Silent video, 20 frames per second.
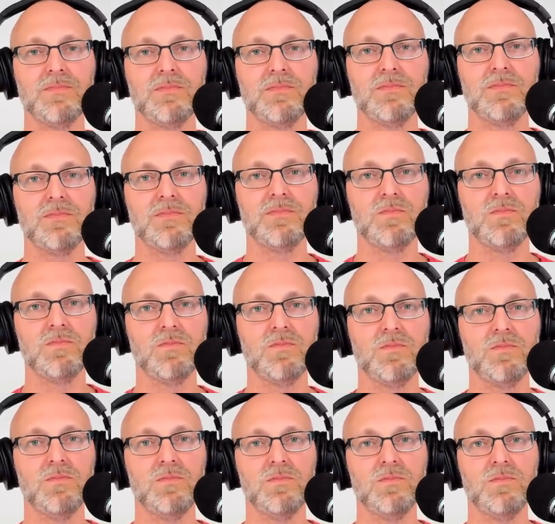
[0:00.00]

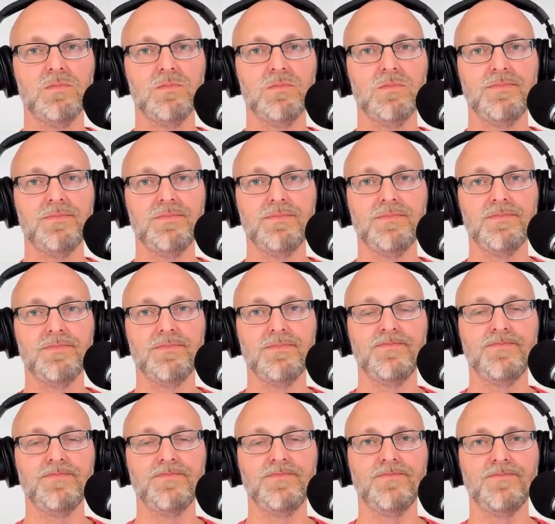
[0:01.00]

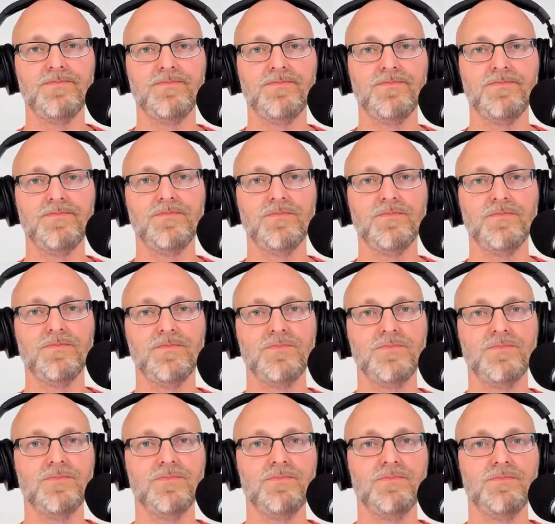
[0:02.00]

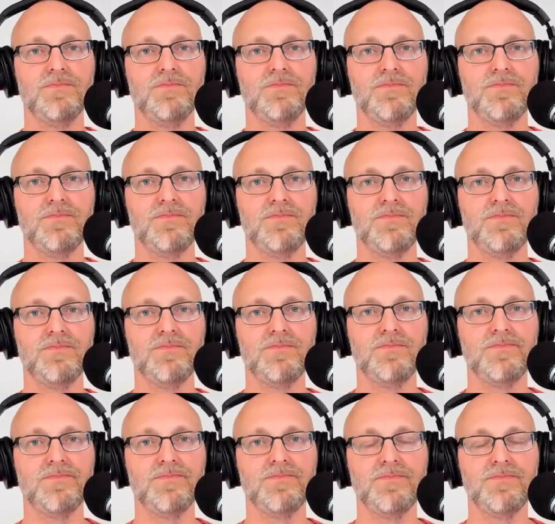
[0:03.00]

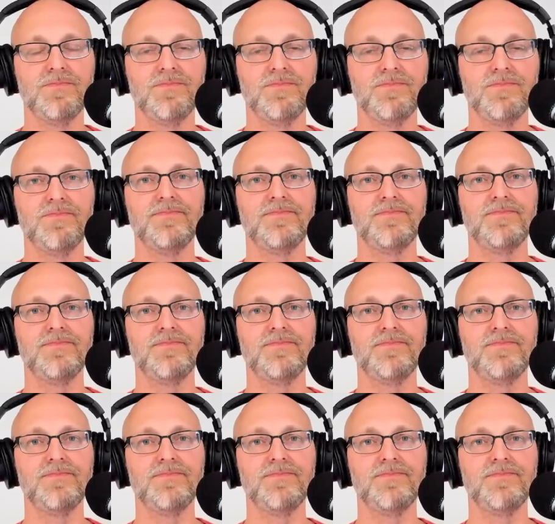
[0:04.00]
(not speaking)